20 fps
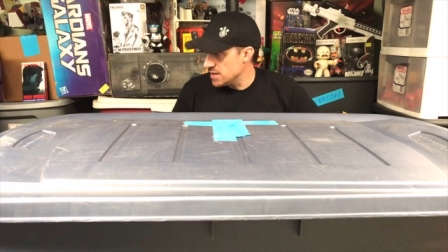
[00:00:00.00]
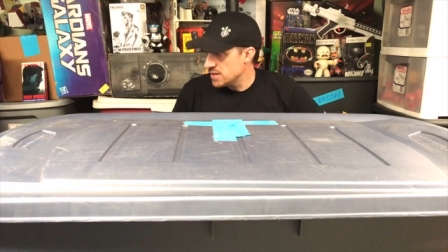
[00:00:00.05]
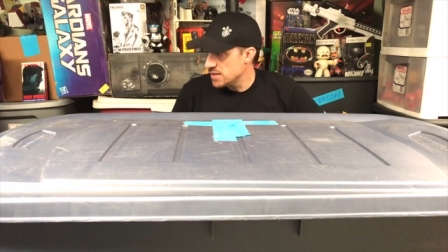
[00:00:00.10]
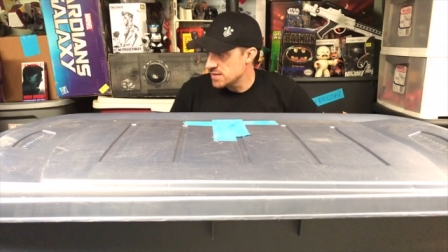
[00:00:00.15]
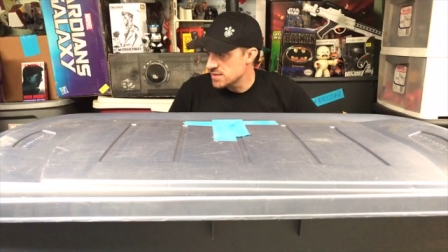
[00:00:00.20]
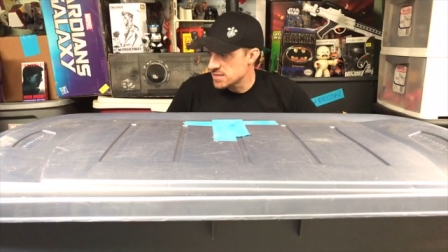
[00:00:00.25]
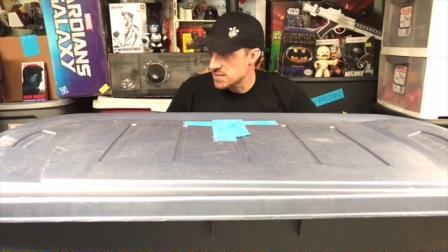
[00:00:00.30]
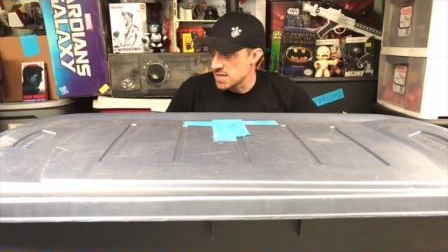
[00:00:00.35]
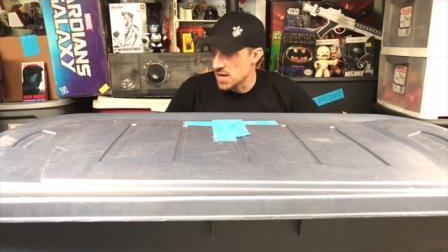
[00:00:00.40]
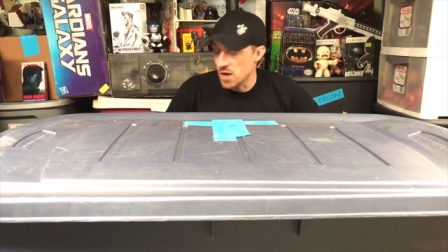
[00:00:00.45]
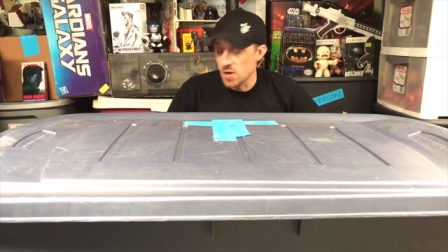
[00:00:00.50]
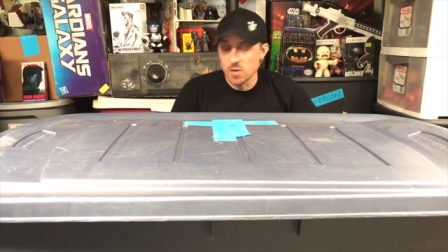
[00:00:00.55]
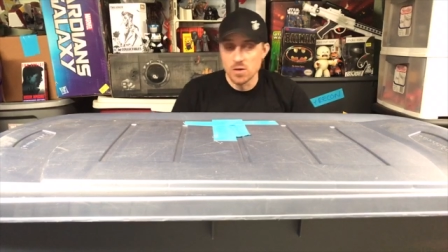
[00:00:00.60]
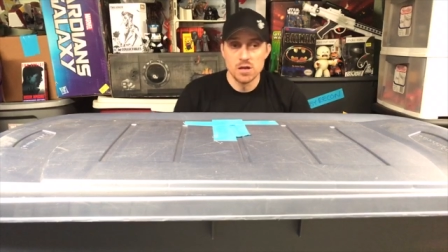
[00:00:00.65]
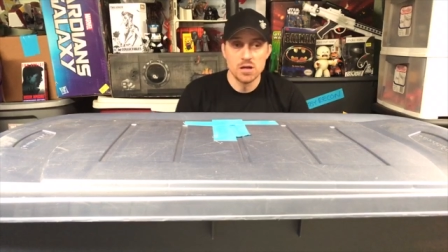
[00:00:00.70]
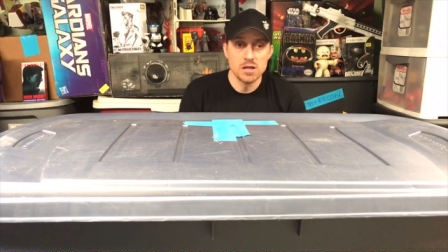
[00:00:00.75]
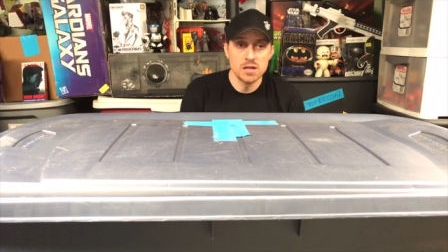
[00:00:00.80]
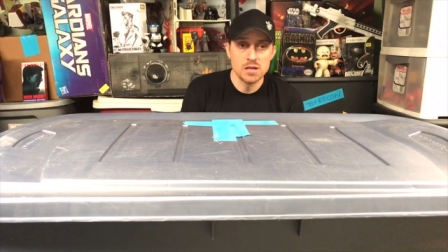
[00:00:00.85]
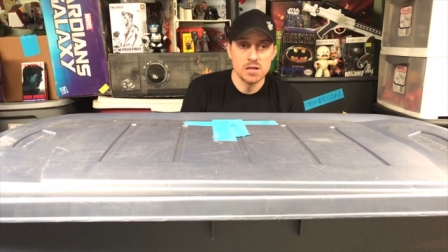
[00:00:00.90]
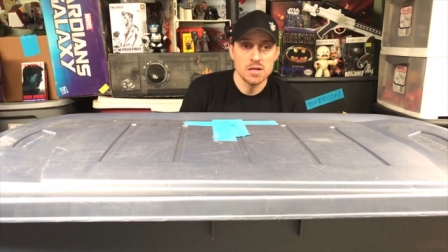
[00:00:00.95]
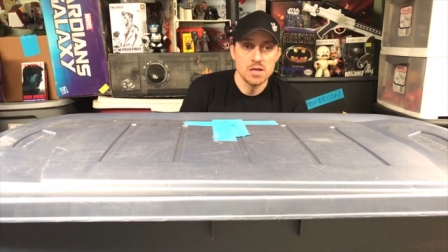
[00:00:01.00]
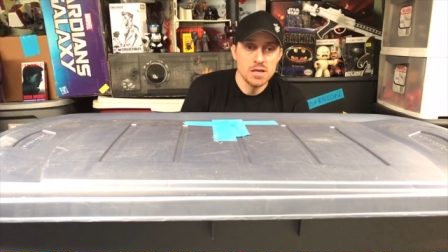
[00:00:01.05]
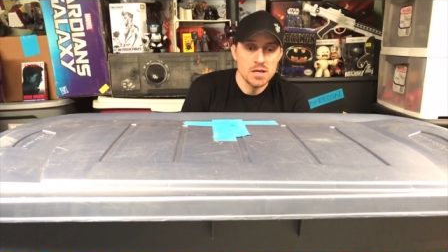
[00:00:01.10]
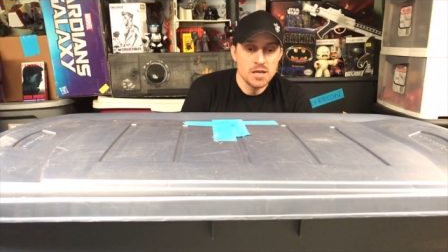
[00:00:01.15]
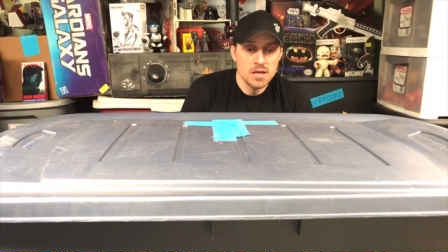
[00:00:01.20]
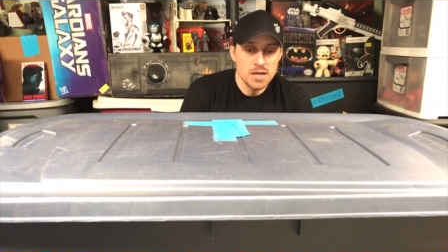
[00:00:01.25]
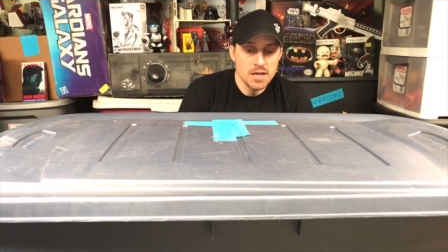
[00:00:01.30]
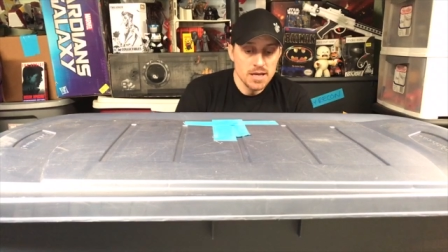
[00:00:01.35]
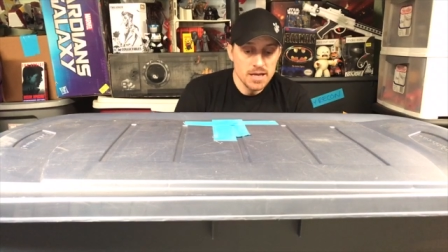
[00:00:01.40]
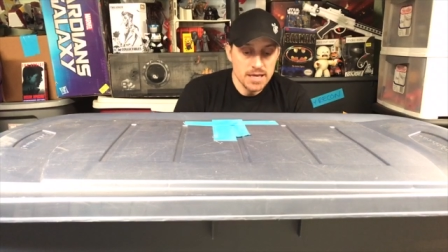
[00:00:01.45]
So
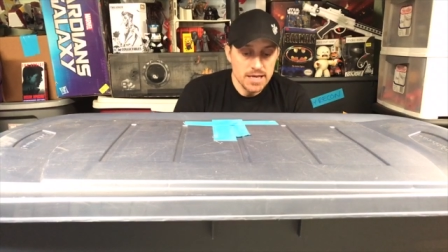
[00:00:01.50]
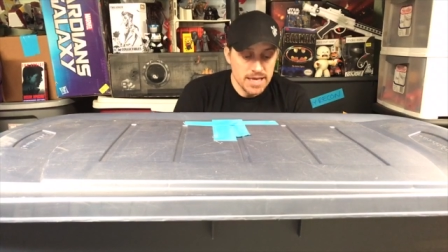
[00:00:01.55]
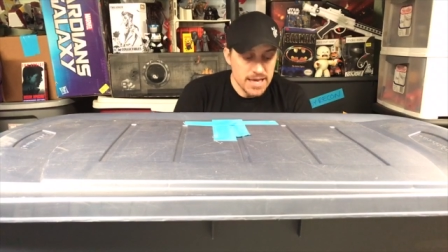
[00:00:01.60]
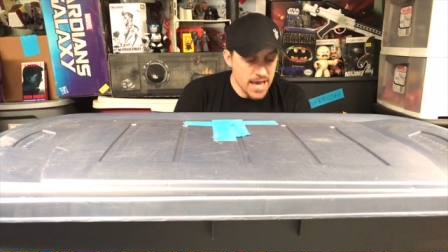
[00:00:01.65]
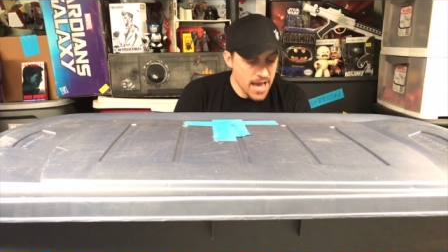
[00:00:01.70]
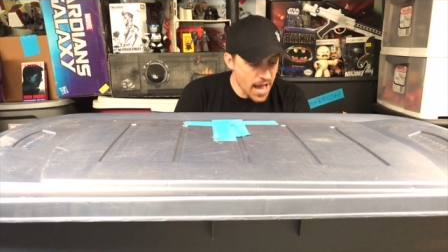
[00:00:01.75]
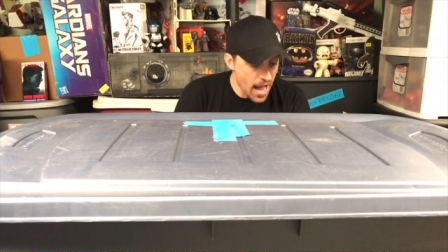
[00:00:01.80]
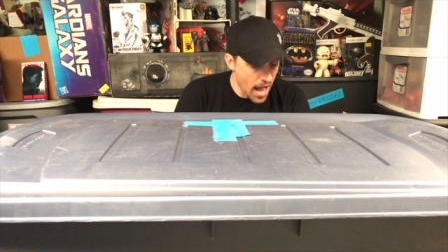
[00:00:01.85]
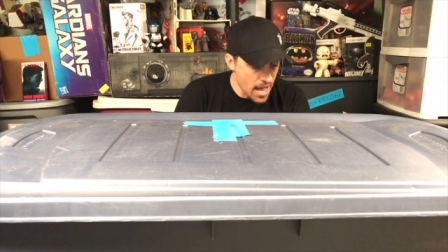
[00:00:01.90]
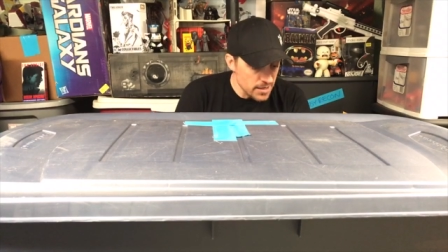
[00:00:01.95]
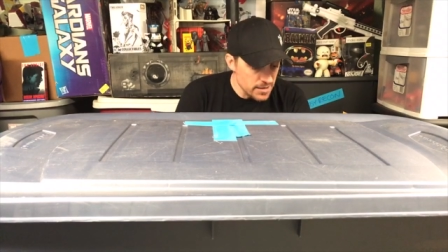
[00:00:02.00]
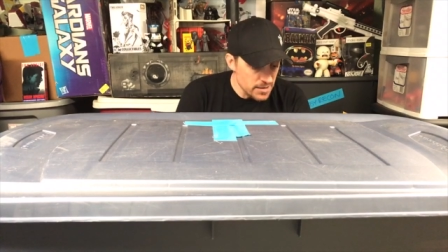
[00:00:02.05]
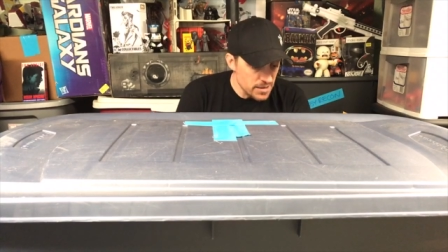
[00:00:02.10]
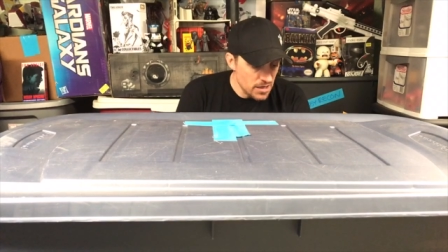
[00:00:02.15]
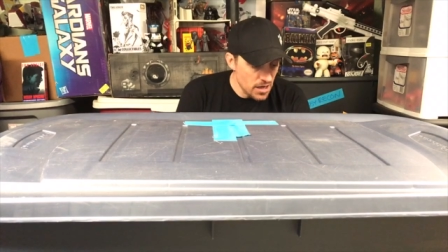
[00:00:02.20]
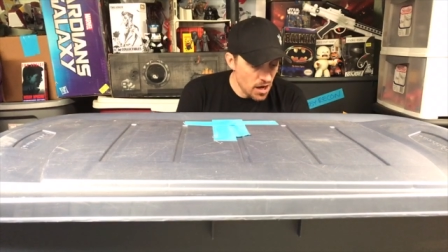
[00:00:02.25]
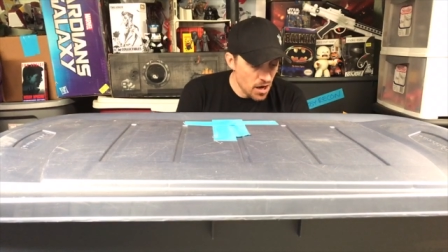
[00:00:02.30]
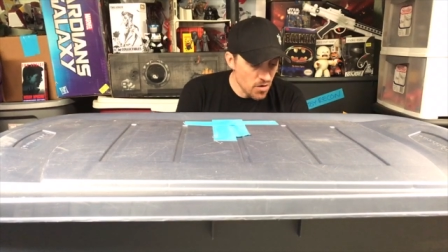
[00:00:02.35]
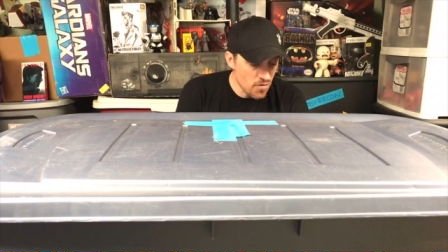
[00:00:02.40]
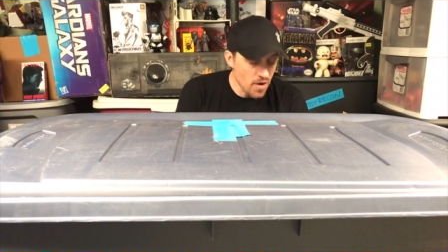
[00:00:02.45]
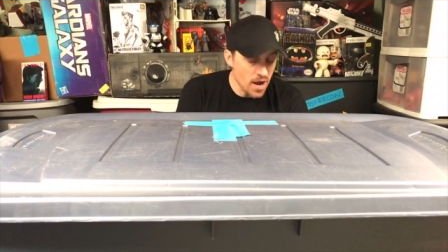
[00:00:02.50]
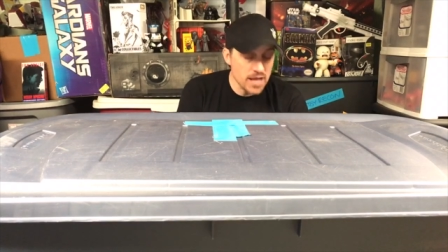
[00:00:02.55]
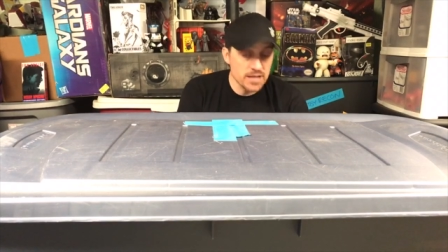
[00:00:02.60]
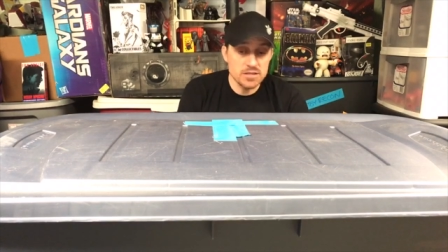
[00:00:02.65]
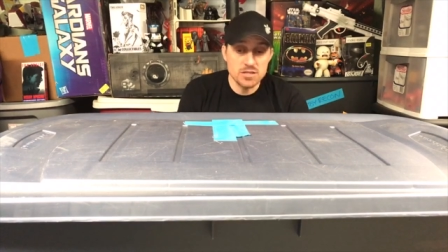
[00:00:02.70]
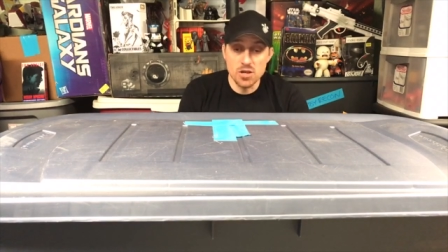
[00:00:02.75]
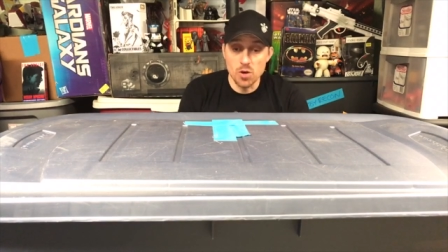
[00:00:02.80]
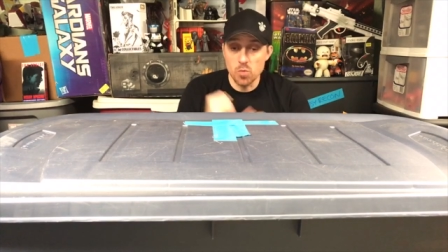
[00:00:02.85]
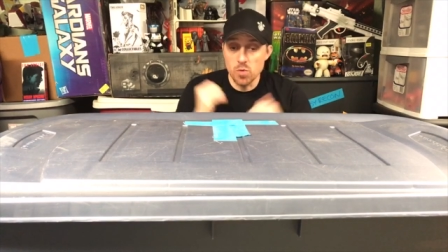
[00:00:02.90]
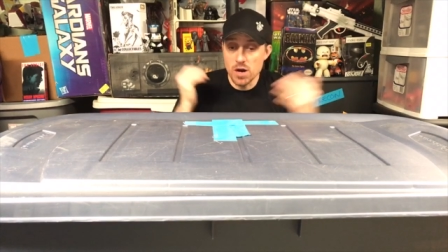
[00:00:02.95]
yeah. All right.
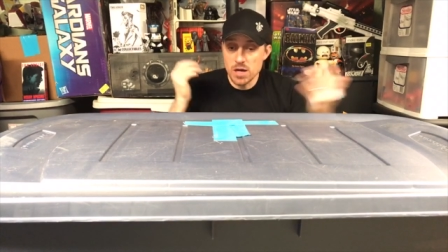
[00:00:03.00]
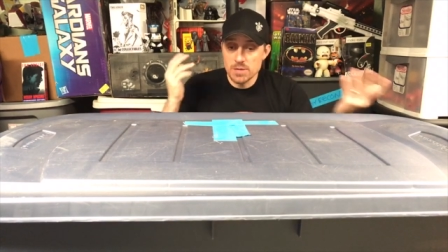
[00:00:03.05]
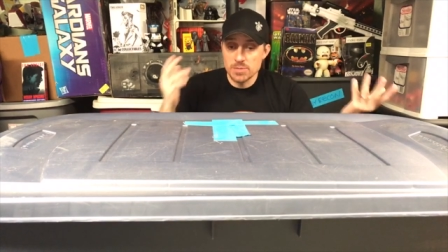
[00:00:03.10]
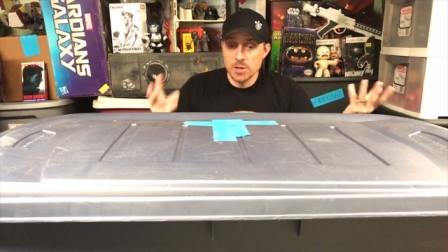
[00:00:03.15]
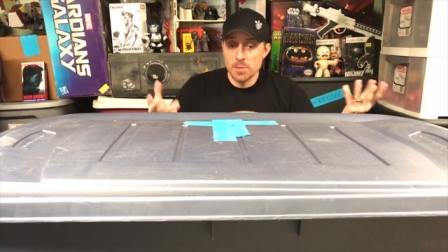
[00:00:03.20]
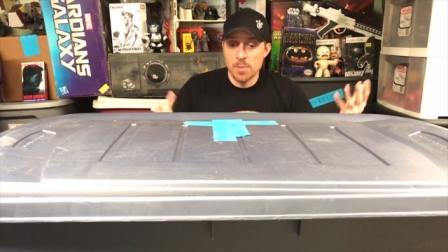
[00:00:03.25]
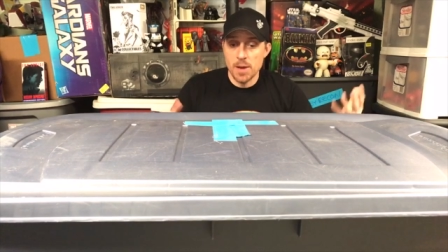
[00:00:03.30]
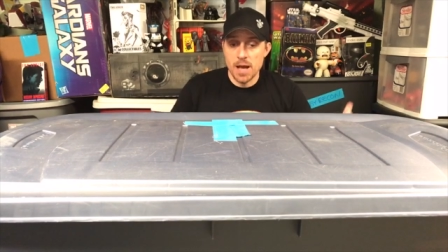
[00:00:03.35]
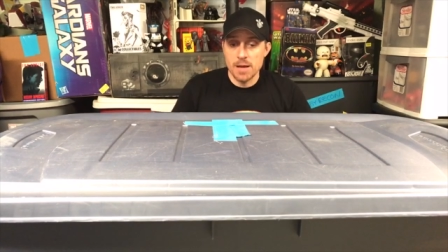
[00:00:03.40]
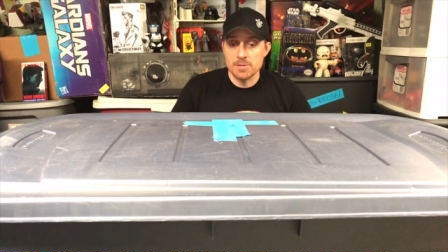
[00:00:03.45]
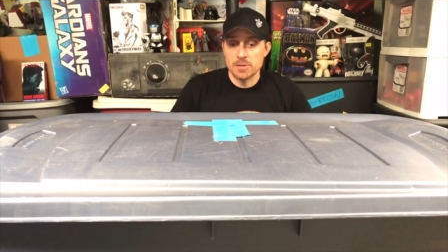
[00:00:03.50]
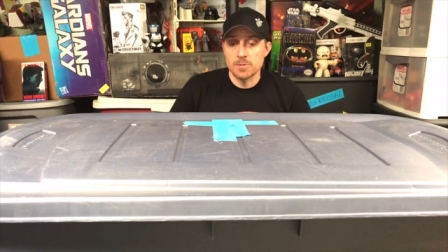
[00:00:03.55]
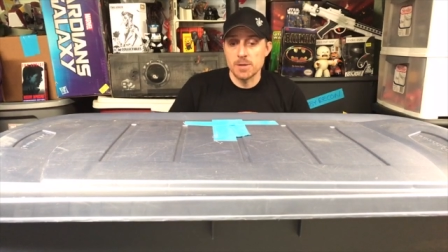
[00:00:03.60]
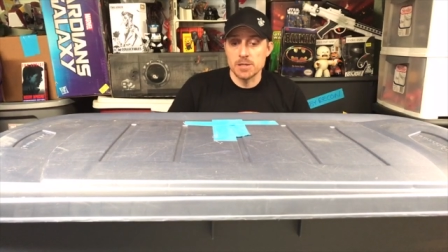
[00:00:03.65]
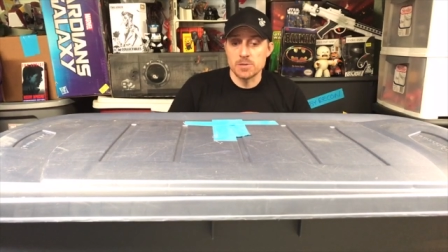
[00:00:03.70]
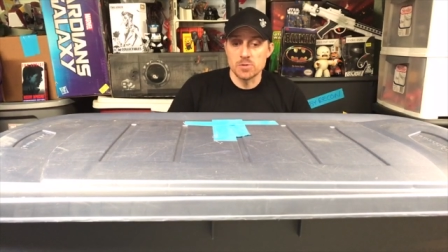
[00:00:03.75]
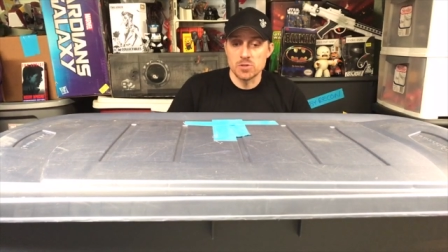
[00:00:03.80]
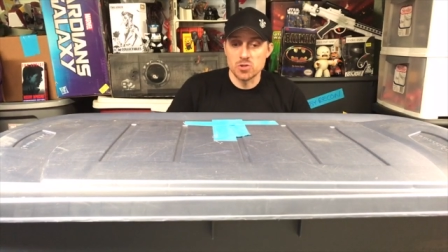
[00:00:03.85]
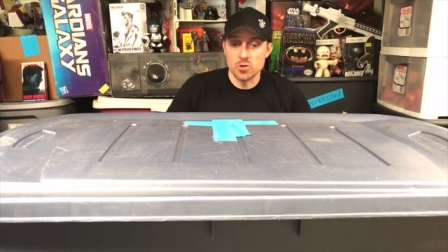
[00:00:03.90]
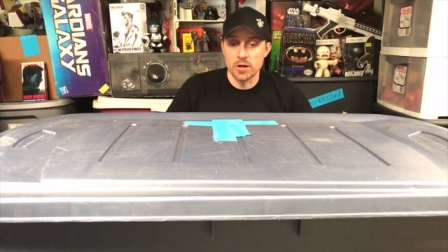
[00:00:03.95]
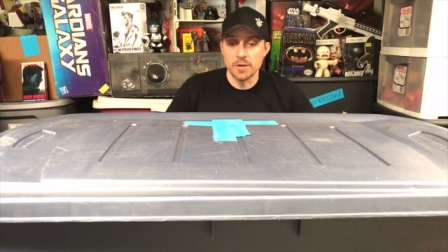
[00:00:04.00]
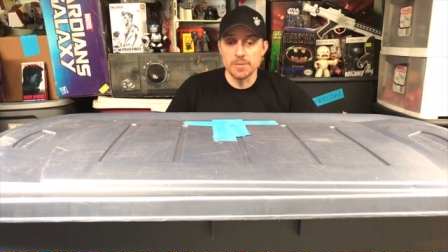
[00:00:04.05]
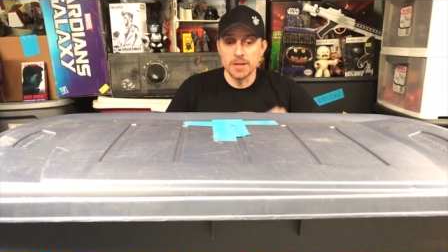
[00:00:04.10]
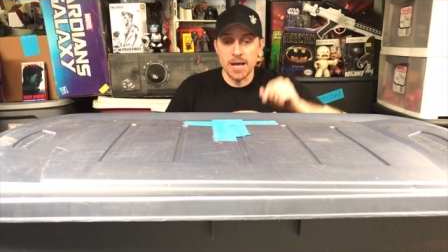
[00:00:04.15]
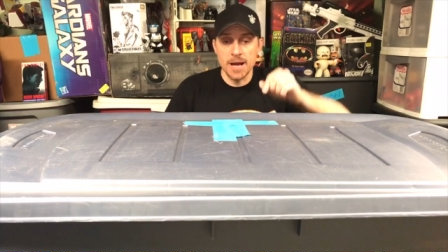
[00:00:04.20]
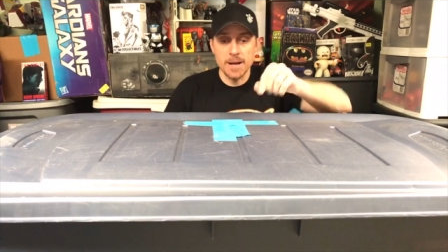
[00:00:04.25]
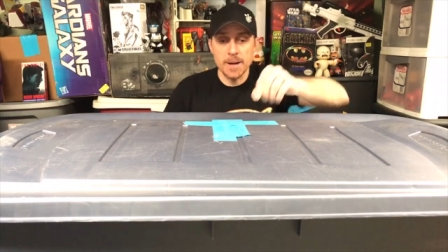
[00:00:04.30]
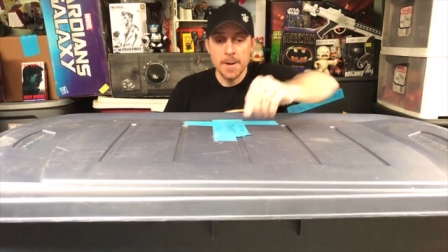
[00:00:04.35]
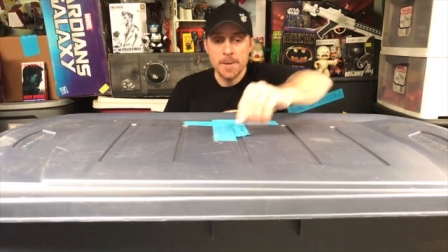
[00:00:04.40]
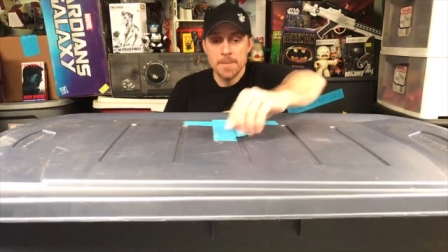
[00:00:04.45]
So welcome to Bob's Basement Toy Blog.